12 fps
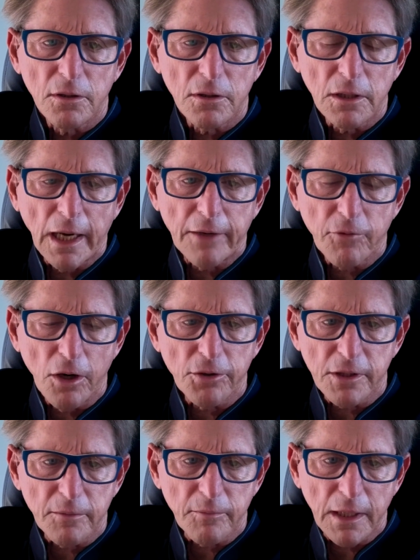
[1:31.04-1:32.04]
I wrote
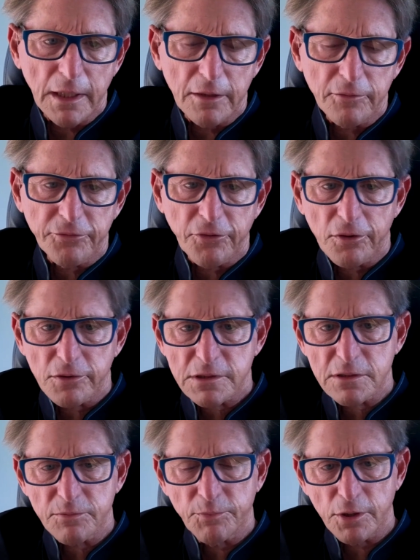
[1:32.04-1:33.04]
in my first
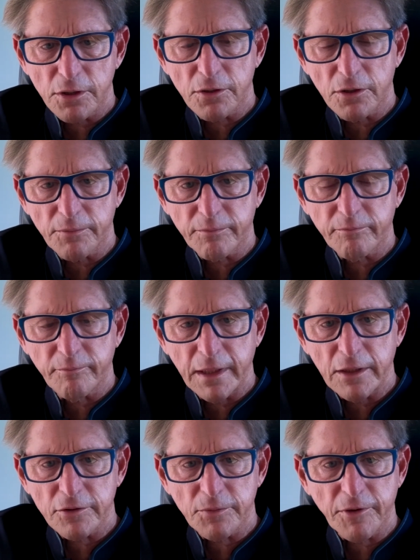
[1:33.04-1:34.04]
book on
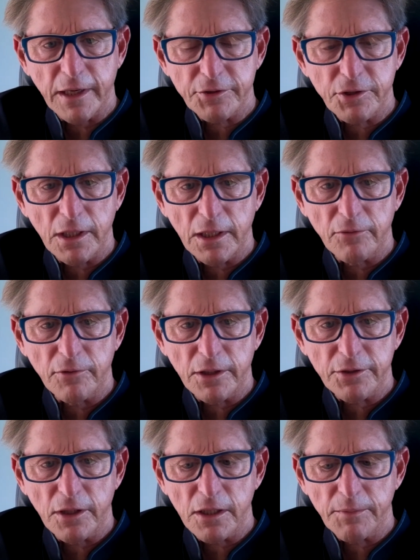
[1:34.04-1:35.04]
male depression. I don't want
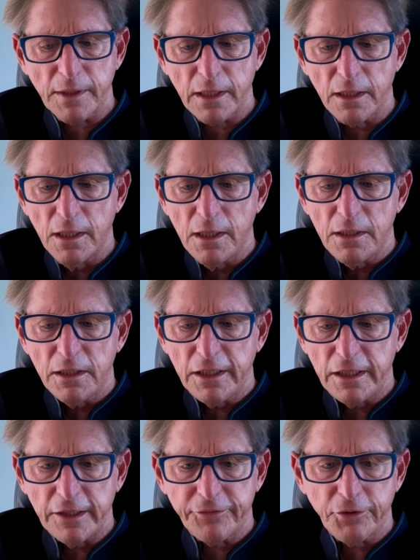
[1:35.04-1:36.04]
to talk about it.
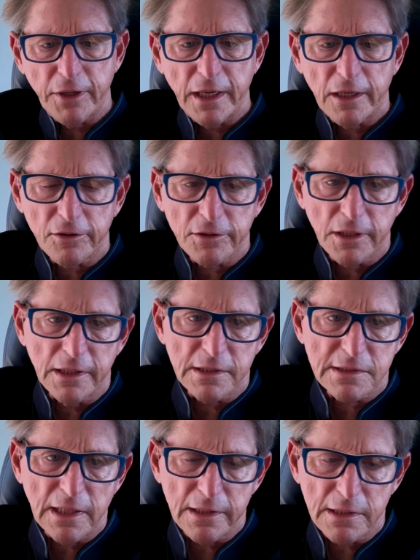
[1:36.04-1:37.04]
If you held a
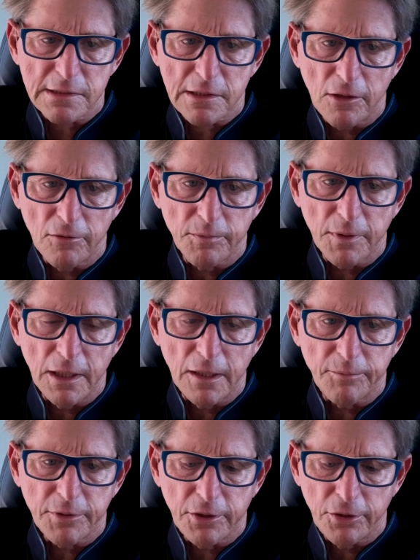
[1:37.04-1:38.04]
stethoscope
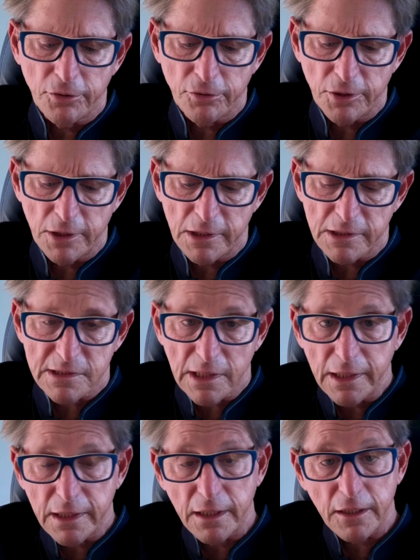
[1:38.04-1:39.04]
up to the
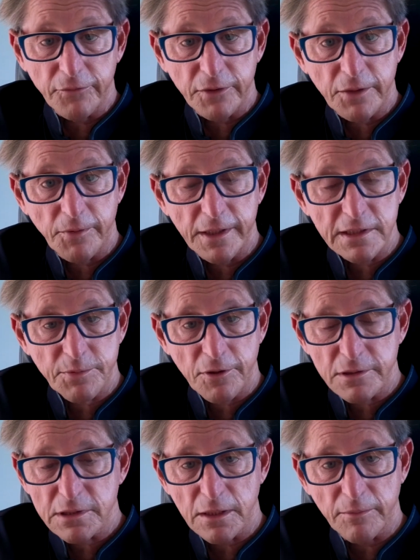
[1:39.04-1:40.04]
psyche of a depressed
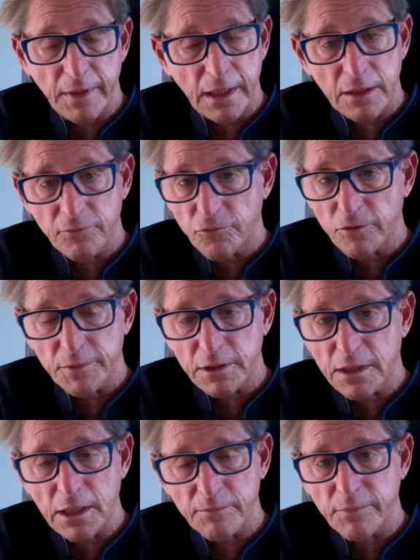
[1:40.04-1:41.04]
person, man, woman,
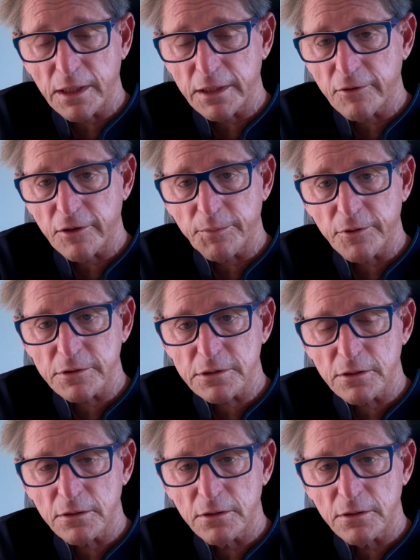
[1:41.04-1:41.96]
non-binary person,